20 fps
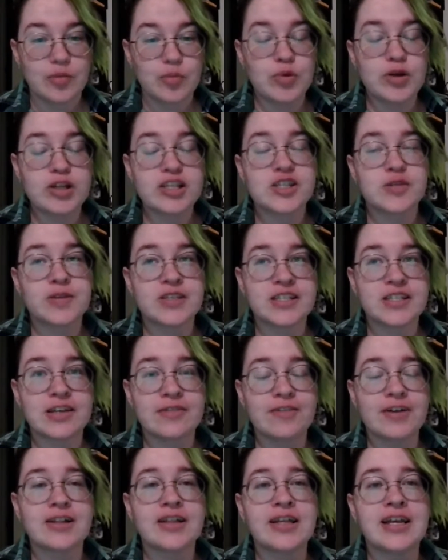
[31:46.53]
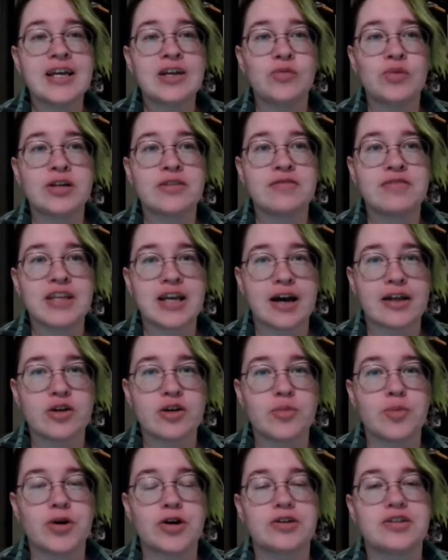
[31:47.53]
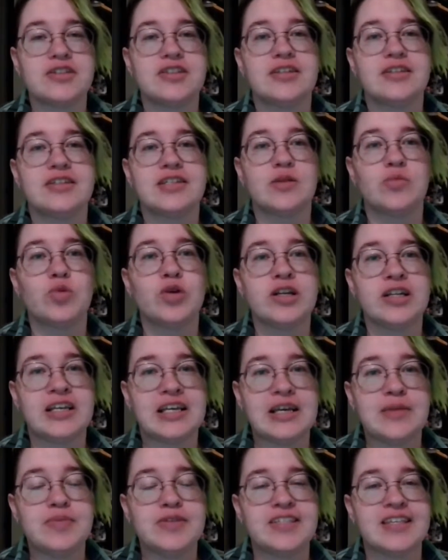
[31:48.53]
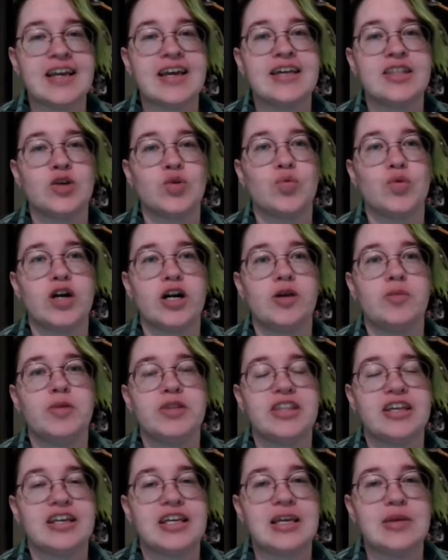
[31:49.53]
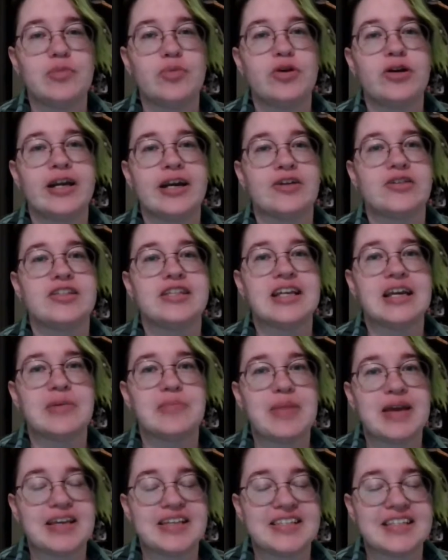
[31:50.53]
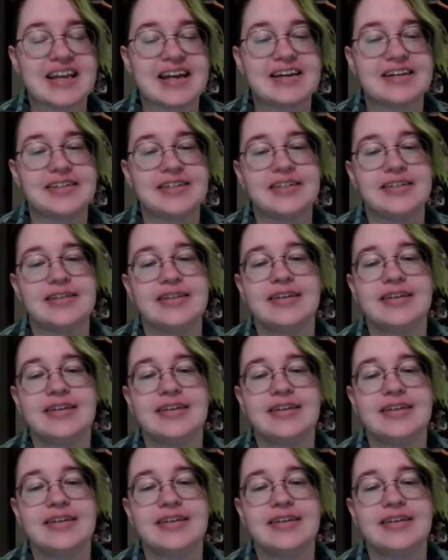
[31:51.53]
But specifically in one of the other books, someone keeps saying the word, but they keep pronouncing it pissant.